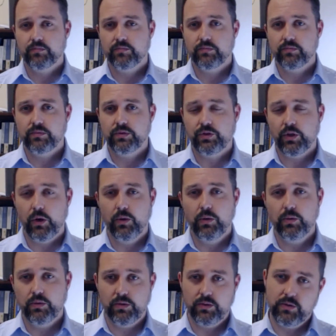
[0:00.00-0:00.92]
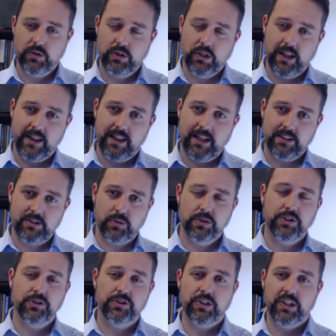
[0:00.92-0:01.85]
so that's
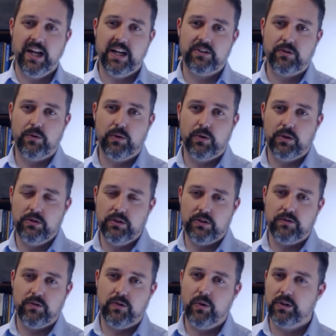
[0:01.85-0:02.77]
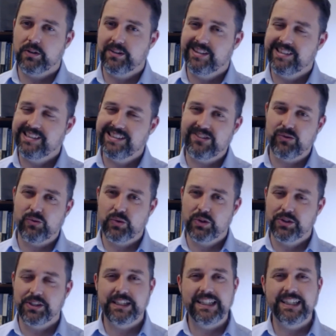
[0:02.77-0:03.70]
what you should ask for and look for
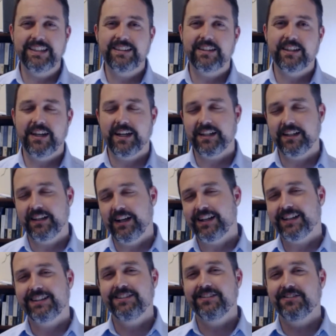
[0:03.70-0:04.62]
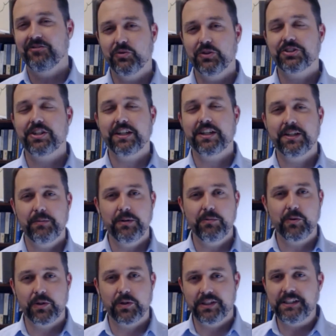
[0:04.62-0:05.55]
really detail I, I wish I could be
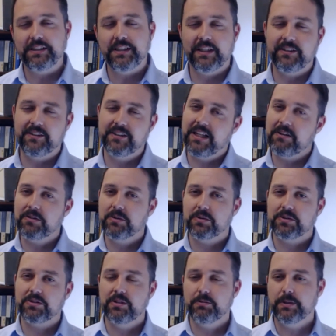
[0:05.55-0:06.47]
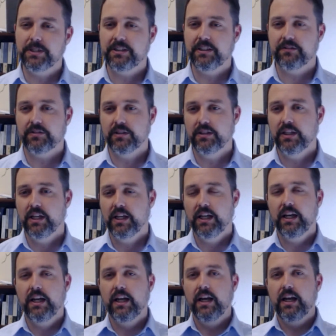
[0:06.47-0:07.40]
more detailed, and everyone's a little bit different.
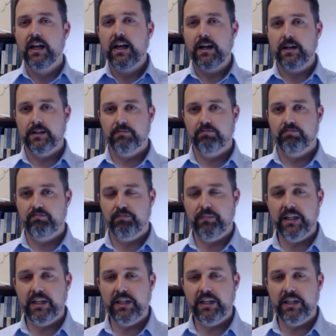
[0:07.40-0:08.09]
Be